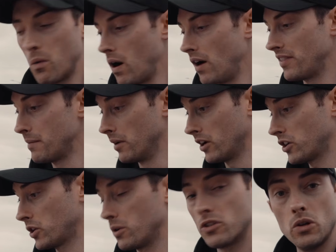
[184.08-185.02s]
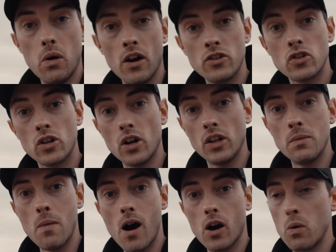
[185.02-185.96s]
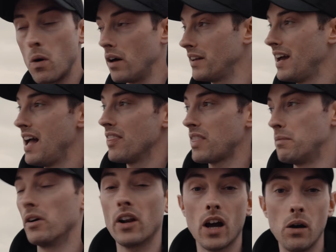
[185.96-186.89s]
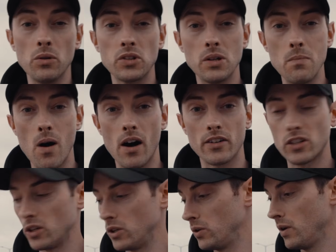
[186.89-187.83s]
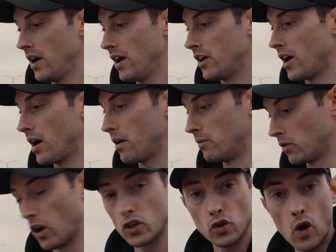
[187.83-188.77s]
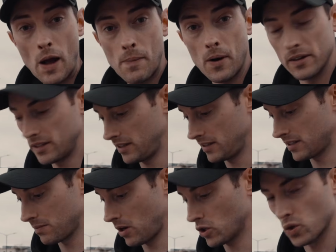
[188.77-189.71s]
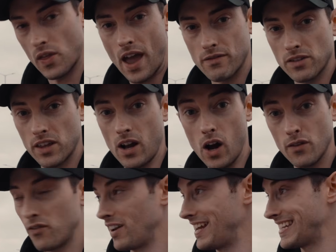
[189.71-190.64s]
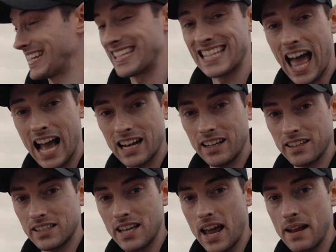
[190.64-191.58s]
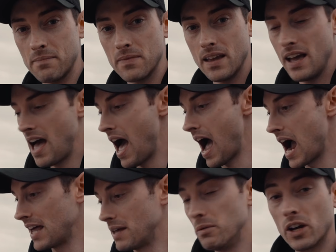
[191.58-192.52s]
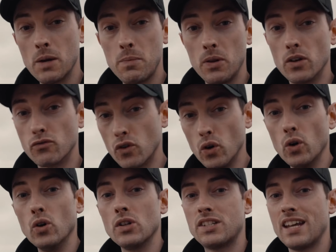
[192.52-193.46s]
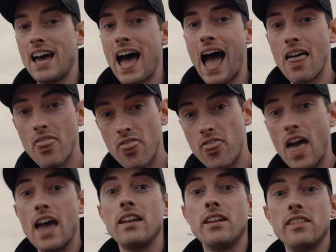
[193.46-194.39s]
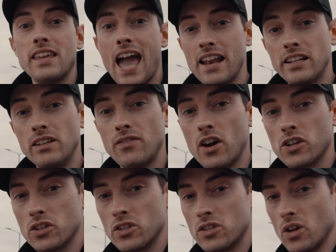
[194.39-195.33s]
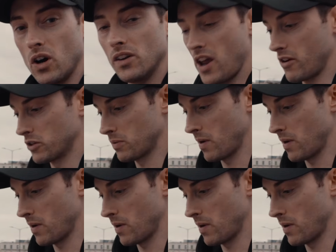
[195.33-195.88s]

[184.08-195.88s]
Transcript: I, then we're gonna shoot a 200 on the Mark I, then we're gonna go on to the Mark II. We've got a tripod to make sure that everything hopefully is exactly the same. And then we're gonna put the raws and then the edited versions on here as